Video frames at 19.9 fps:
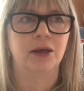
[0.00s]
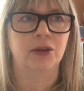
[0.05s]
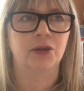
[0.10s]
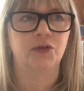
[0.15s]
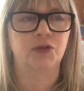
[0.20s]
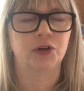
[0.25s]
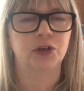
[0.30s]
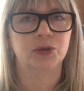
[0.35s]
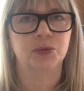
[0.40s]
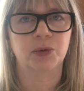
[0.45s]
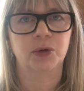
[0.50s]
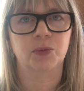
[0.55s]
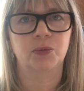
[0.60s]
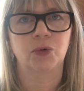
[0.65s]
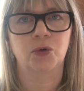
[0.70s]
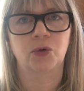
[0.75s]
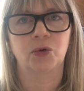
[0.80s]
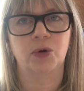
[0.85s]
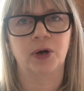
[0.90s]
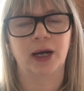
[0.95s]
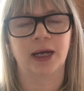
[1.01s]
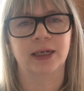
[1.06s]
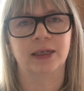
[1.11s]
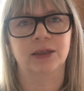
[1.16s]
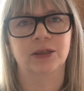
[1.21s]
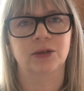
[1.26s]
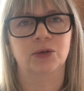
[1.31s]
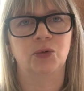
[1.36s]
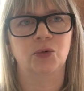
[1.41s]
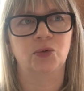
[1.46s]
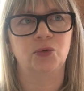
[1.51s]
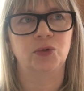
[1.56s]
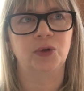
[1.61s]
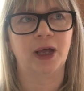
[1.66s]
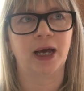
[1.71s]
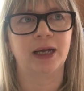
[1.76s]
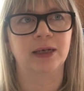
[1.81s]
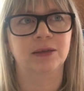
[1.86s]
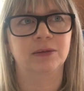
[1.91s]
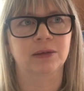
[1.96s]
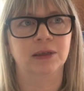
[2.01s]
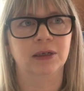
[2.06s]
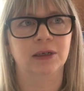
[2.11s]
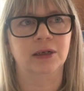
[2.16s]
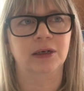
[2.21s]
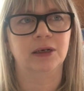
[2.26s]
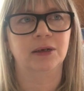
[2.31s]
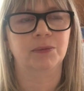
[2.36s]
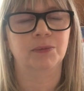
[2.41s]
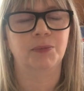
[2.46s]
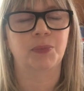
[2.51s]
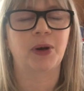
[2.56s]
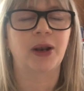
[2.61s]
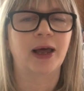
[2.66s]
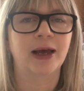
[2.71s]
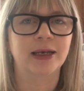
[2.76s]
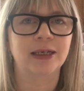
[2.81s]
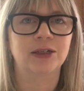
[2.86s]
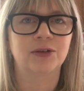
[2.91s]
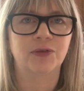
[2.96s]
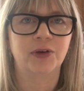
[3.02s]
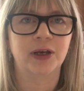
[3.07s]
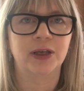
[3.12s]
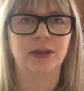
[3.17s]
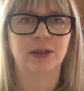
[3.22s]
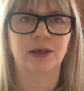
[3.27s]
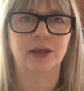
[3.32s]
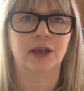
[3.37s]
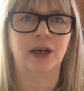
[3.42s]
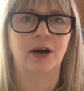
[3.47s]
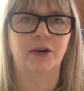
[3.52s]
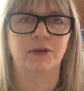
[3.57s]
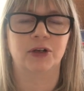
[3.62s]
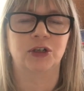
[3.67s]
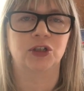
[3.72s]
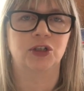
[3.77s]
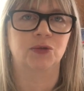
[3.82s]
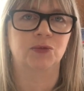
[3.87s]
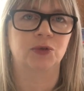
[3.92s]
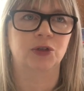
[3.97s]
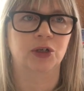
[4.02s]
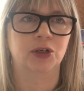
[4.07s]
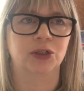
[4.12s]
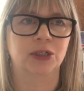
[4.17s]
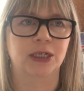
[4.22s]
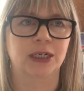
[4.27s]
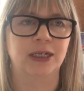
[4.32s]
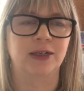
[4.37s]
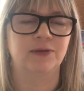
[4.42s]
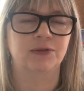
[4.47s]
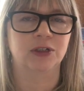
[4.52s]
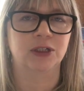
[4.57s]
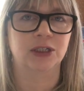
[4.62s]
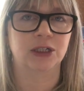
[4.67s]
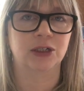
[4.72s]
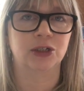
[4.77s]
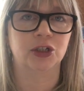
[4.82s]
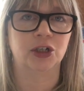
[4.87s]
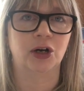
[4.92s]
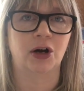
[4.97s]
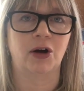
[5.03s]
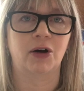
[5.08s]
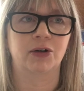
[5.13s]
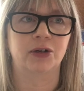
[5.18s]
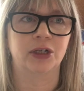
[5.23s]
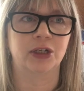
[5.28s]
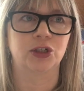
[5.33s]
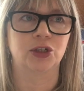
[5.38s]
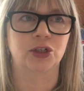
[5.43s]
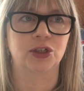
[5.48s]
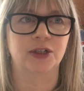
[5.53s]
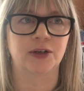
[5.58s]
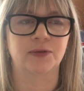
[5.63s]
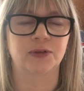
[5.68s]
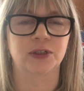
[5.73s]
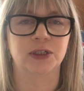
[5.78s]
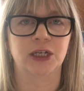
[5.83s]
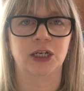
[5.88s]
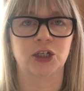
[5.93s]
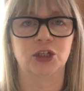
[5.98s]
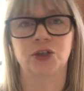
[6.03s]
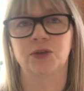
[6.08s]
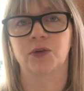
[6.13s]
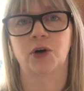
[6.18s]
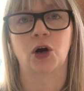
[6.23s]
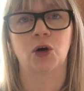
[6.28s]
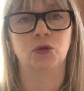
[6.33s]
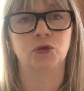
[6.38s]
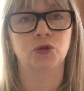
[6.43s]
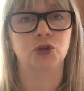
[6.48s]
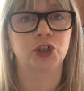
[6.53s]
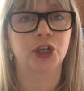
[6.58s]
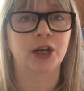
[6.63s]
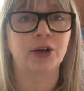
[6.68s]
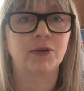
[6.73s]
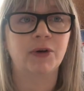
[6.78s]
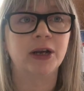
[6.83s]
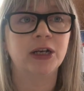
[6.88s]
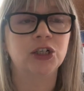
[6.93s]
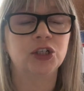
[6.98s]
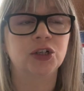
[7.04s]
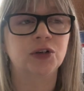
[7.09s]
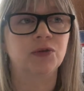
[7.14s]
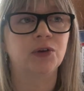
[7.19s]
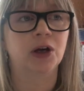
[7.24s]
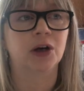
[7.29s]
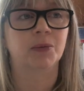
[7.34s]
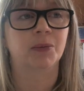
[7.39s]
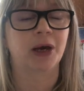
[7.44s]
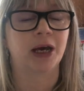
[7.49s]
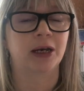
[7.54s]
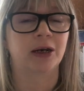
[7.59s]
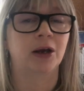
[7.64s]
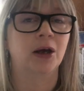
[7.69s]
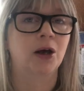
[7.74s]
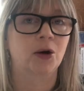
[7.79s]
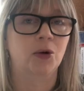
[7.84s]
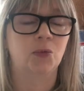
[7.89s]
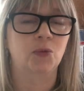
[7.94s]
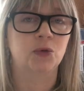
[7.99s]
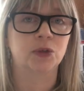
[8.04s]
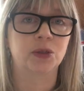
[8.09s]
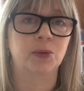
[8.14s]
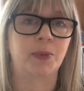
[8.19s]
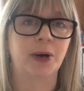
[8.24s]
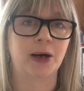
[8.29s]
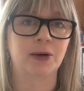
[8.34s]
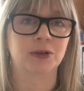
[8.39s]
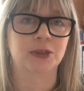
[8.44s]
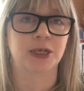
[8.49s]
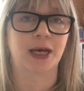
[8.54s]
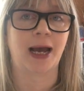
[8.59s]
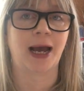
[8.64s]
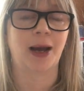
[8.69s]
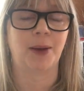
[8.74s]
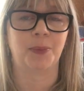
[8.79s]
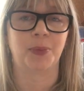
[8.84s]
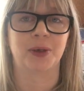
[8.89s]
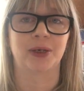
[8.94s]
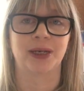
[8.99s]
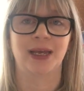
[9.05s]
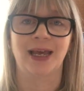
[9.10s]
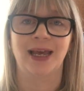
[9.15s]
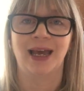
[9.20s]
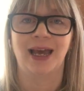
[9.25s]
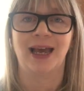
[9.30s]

the First World War and all that blind faith and courage that was going to lead to such carnage and devastation of a whole generation of young men was about to happen.